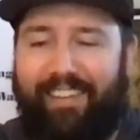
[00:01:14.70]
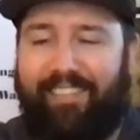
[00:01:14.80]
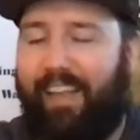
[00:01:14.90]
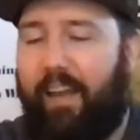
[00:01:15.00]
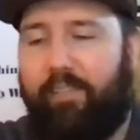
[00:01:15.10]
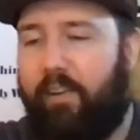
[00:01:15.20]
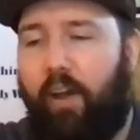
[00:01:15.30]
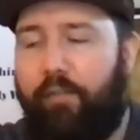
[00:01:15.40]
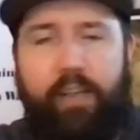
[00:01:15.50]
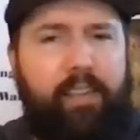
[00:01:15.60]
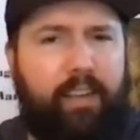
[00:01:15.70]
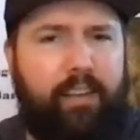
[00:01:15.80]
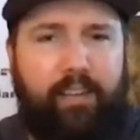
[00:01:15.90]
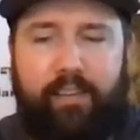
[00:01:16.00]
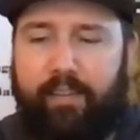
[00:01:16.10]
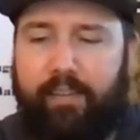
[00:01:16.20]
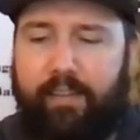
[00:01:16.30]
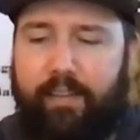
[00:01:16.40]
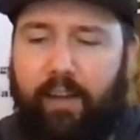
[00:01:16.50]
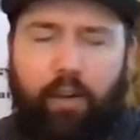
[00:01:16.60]
That isn't a knife either.
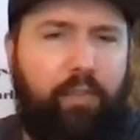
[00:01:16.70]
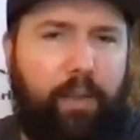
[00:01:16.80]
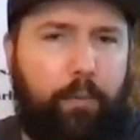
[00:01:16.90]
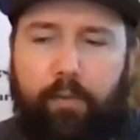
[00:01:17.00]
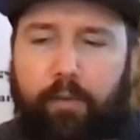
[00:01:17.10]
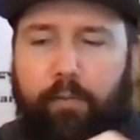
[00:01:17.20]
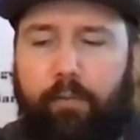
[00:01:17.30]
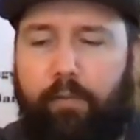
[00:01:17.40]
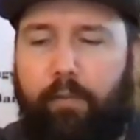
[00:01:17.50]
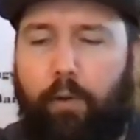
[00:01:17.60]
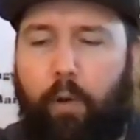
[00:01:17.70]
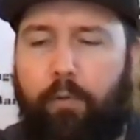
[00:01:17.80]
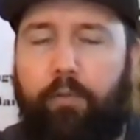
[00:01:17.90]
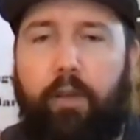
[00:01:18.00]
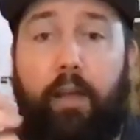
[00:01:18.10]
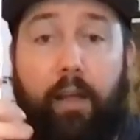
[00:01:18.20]
I don't think that was the, the quote.